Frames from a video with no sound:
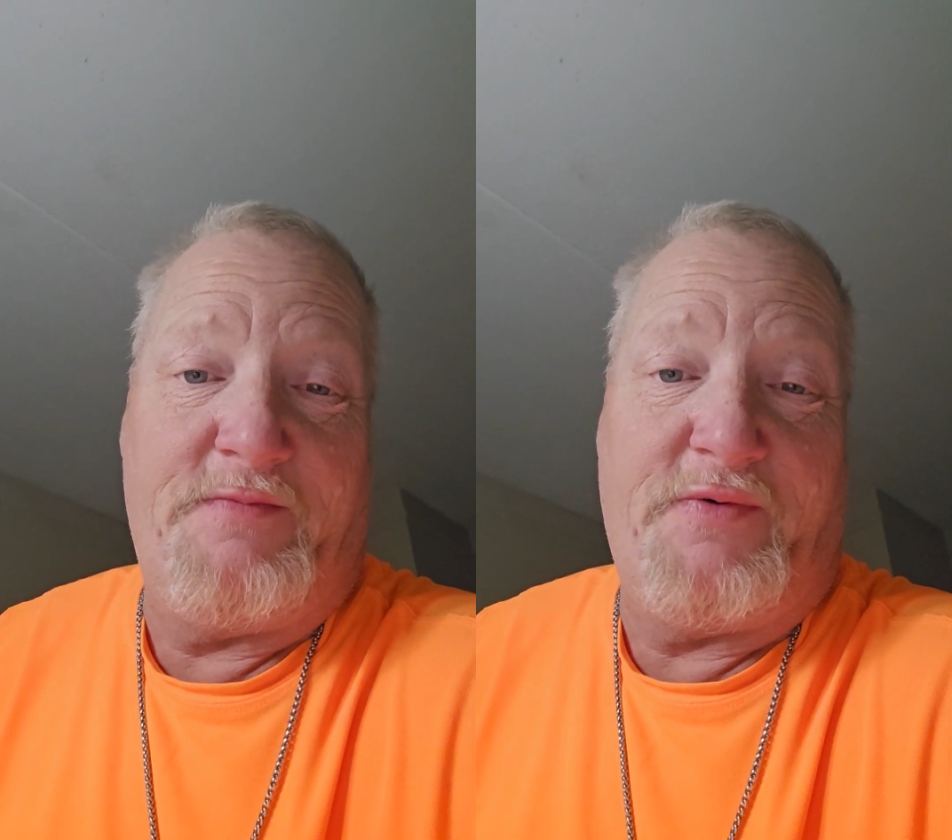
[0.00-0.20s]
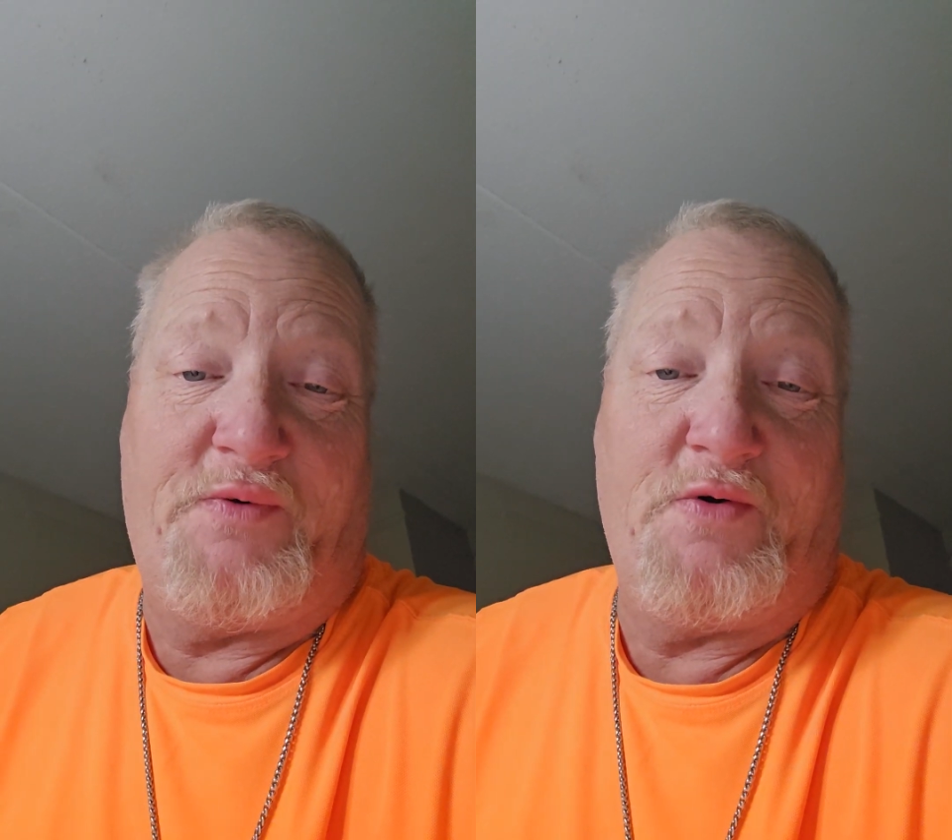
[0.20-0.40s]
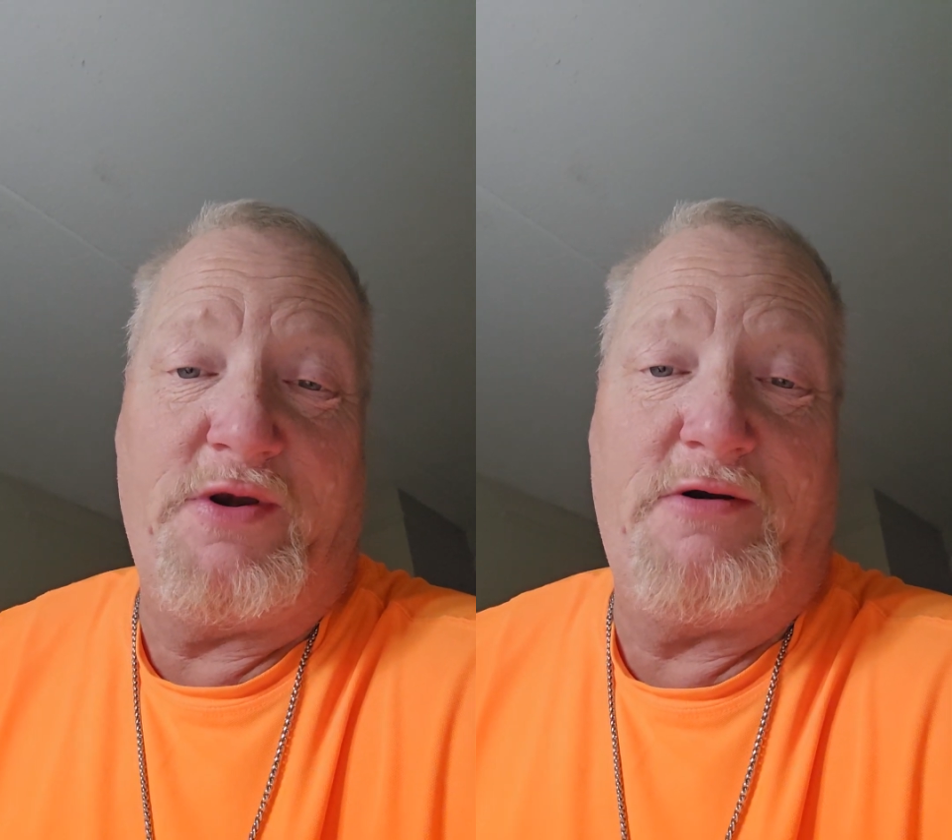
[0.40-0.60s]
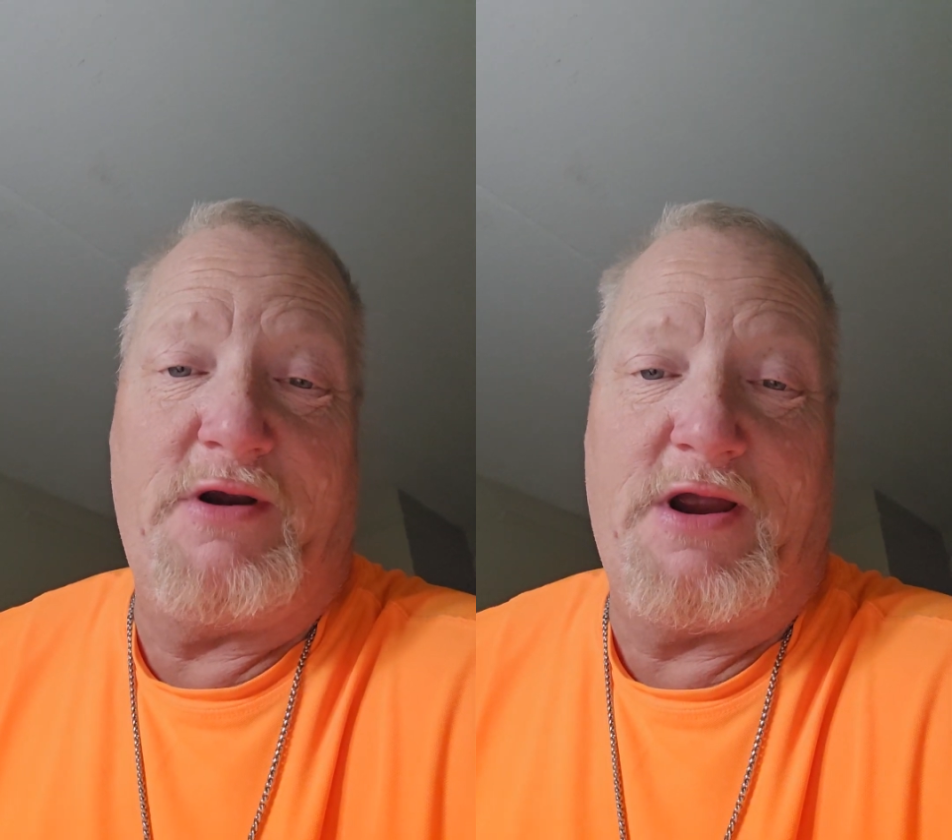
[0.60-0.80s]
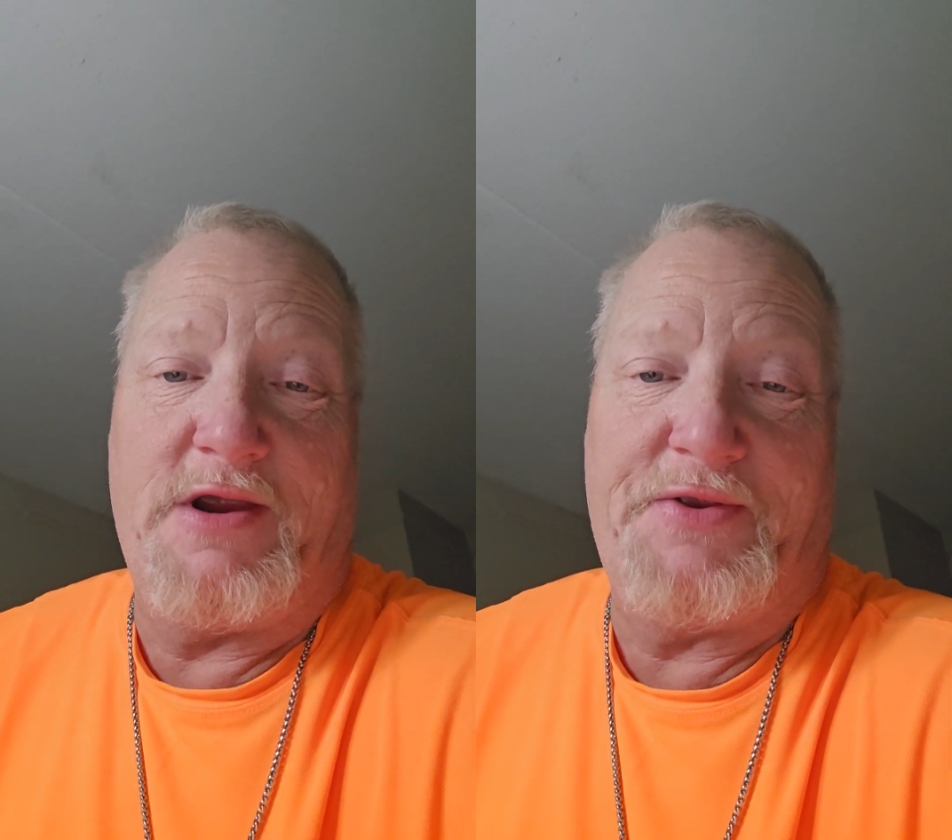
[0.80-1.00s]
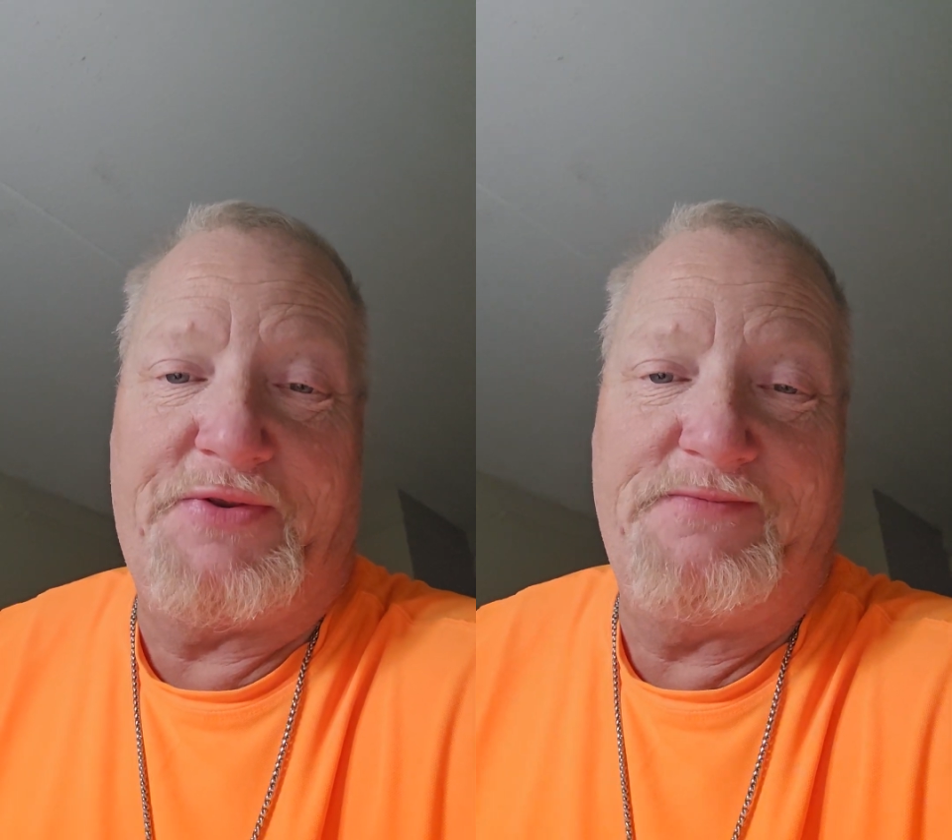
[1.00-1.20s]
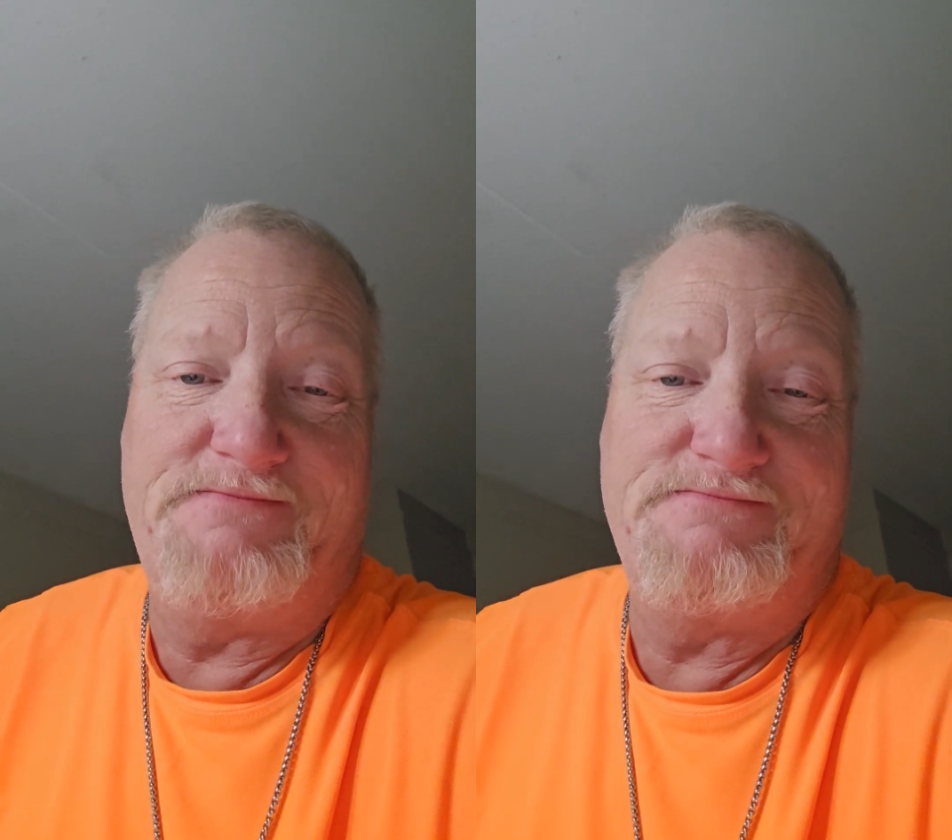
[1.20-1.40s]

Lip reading: before your eyes,